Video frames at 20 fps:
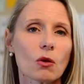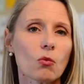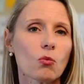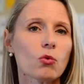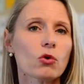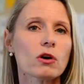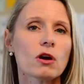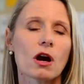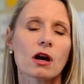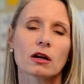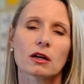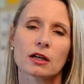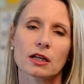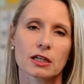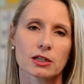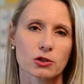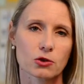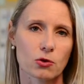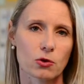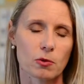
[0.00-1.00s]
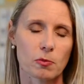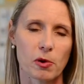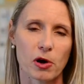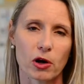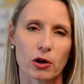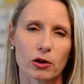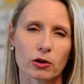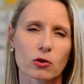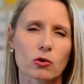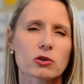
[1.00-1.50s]
we're not going to get to go to the
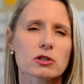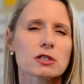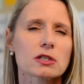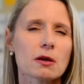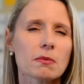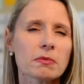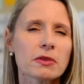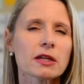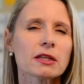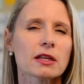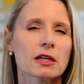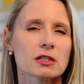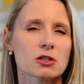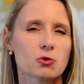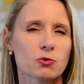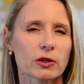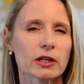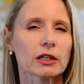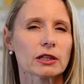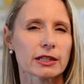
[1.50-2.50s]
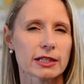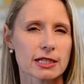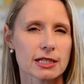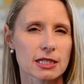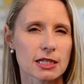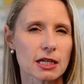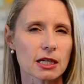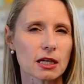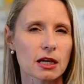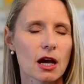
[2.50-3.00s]
park, or something that's
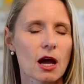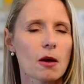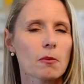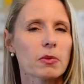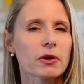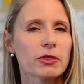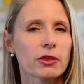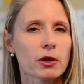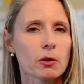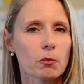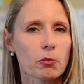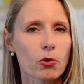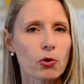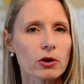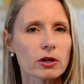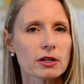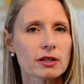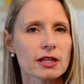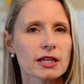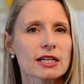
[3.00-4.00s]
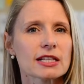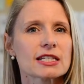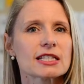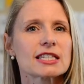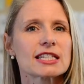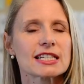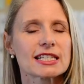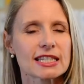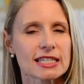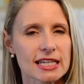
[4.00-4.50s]
realistic. But the important thing
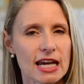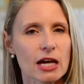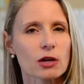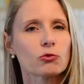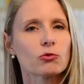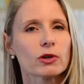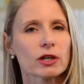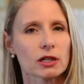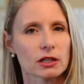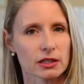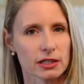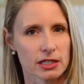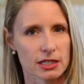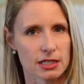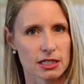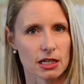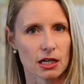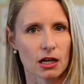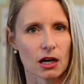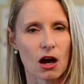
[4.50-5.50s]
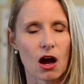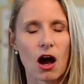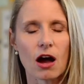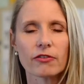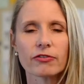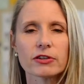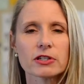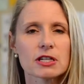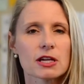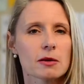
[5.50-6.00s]
is to stay realistic.
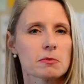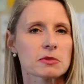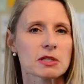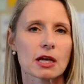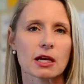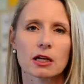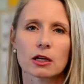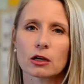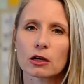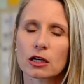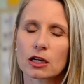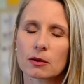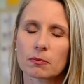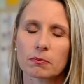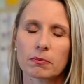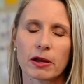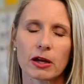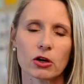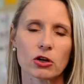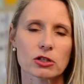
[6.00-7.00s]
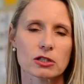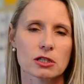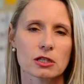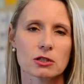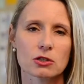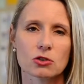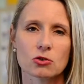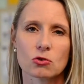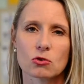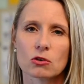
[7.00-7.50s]
Oftentimes I hear parents
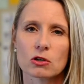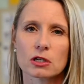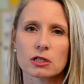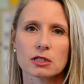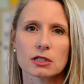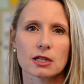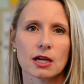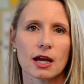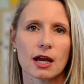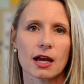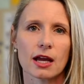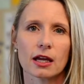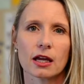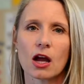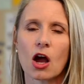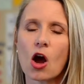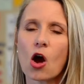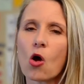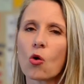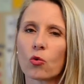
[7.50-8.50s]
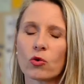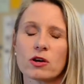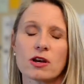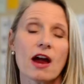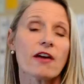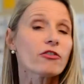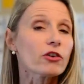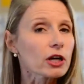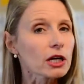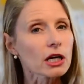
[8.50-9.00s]
in stores saying, we're
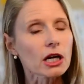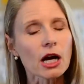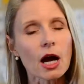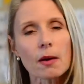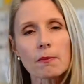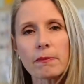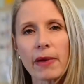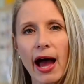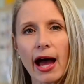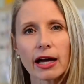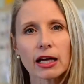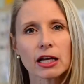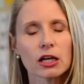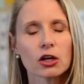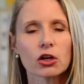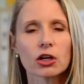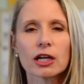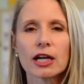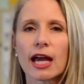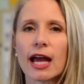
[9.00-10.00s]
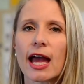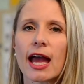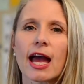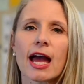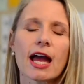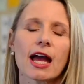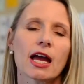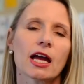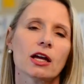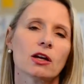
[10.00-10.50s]
never going to come back here
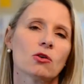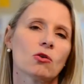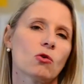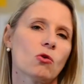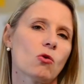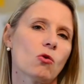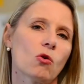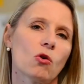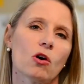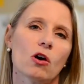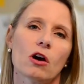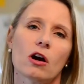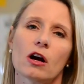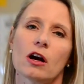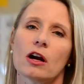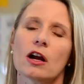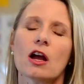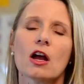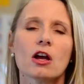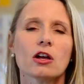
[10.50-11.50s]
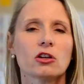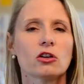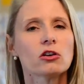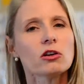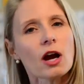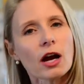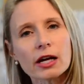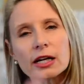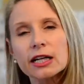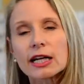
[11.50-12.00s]
again, or you're
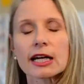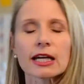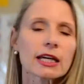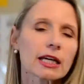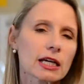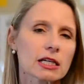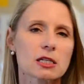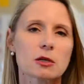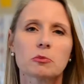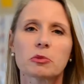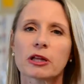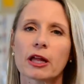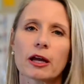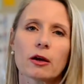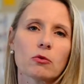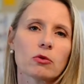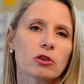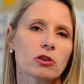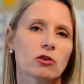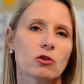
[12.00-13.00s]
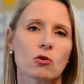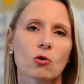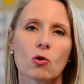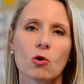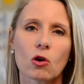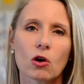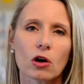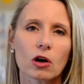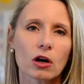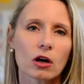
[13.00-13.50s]
not going to get to play with
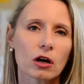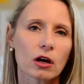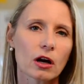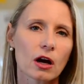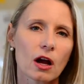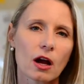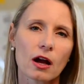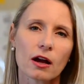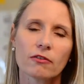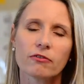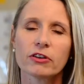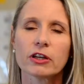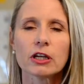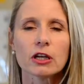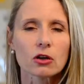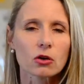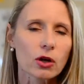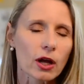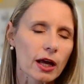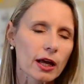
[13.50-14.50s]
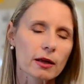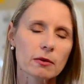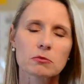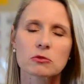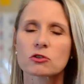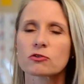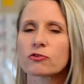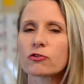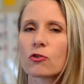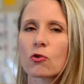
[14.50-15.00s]
your video
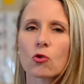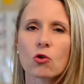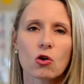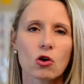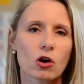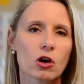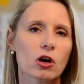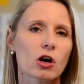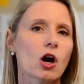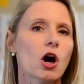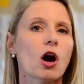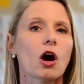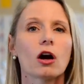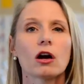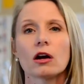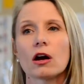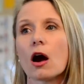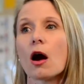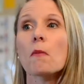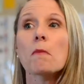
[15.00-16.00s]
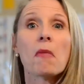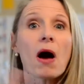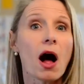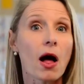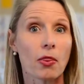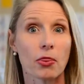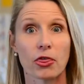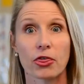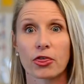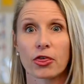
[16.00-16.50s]
games for a
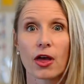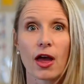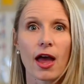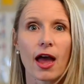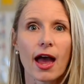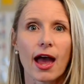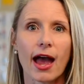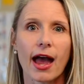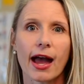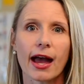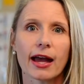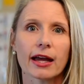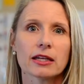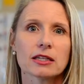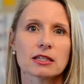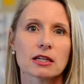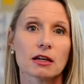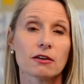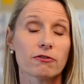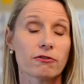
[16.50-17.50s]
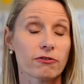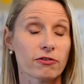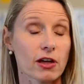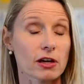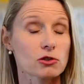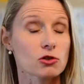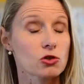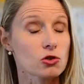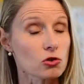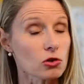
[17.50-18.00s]
month. And if
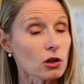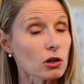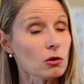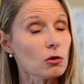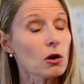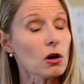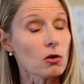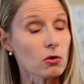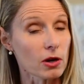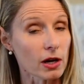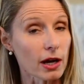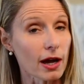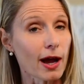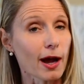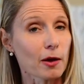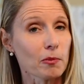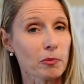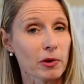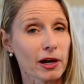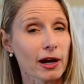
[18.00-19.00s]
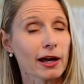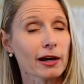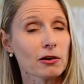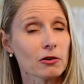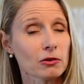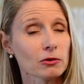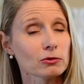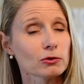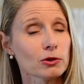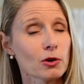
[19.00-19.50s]
that's true, okay, but I
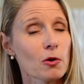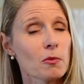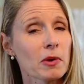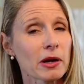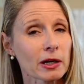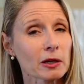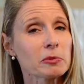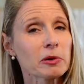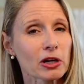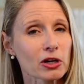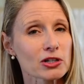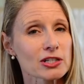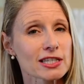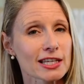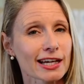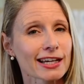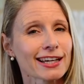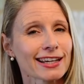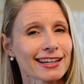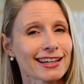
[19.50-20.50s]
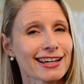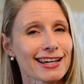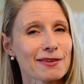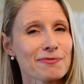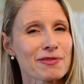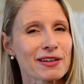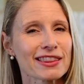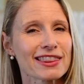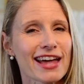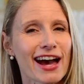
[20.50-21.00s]
don't know many parents that can
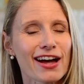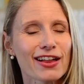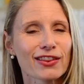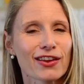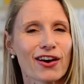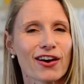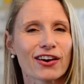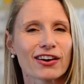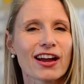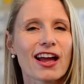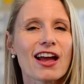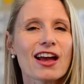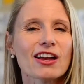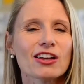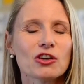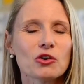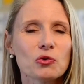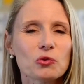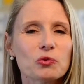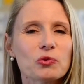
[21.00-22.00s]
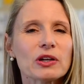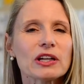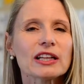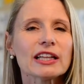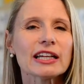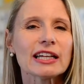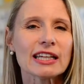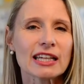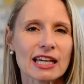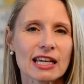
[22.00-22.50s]
keep it that long. You
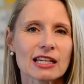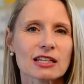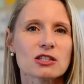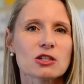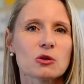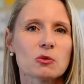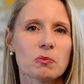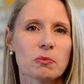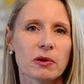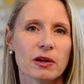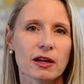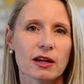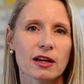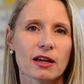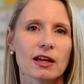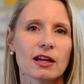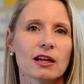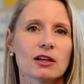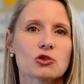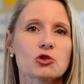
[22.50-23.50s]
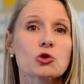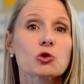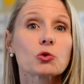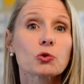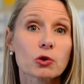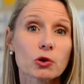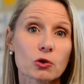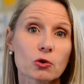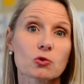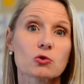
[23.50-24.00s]
really need to be
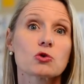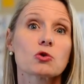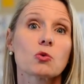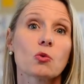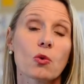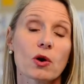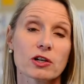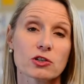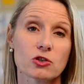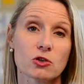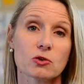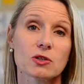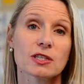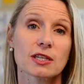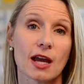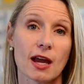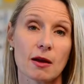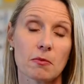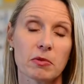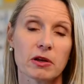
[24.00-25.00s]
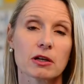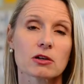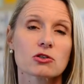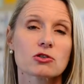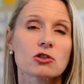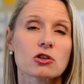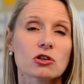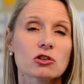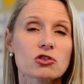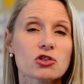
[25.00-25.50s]
true to what you say,
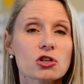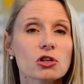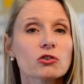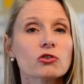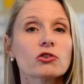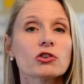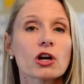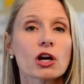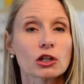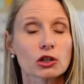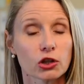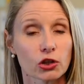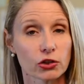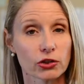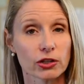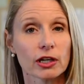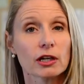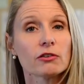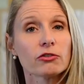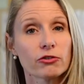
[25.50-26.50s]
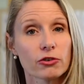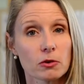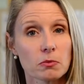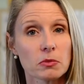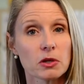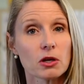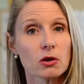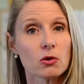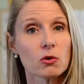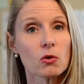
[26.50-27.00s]
because your children are learning from
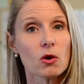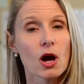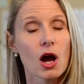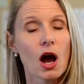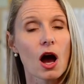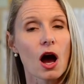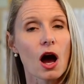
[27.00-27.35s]
you